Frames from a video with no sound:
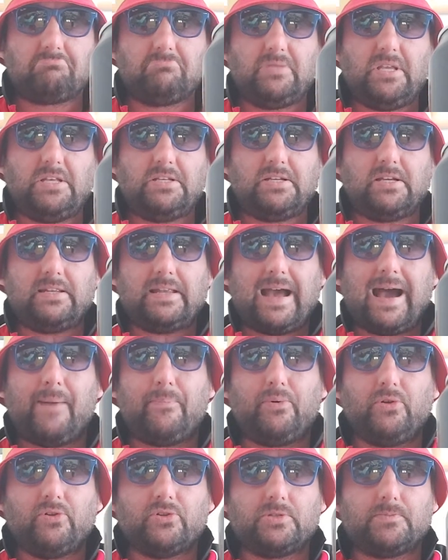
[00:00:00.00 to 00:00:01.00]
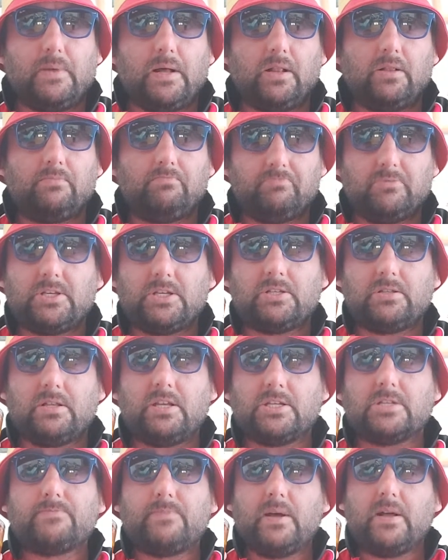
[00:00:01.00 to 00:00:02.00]
decent apple smell. Just
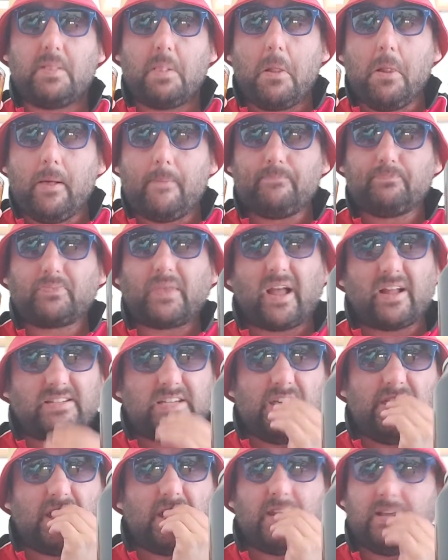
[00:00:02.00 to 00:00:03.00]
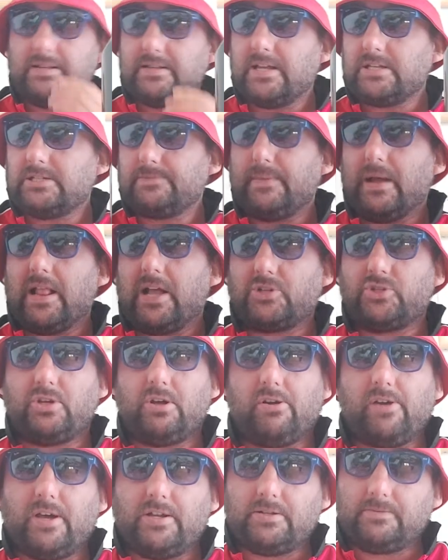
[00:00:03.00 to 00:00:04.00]
this smell, teeth in, does smell actually
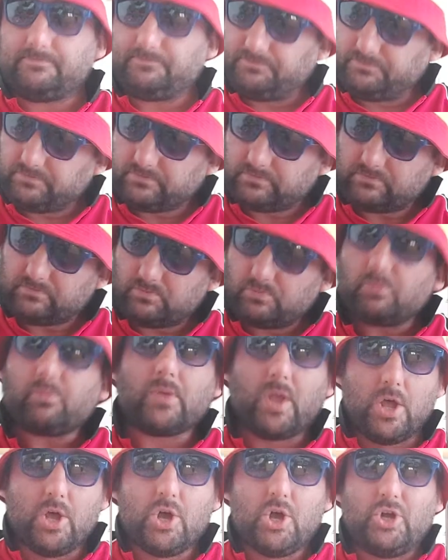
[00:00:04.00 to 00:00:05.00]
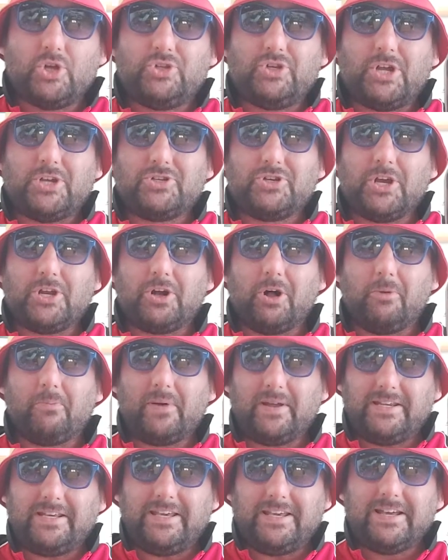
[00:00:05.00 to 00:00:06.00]
all right. Chin chin old
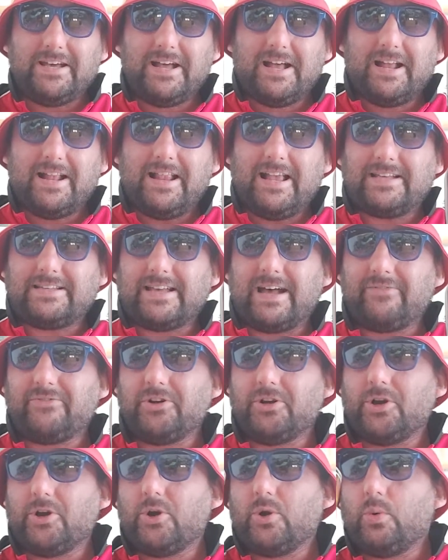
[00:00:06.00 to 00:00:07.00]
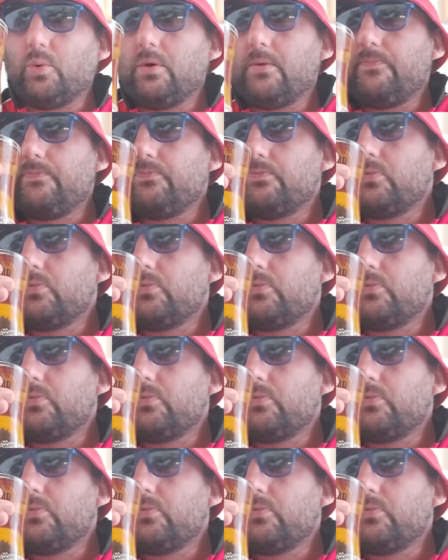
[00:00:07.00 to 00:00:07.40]
buddy, let's have a go.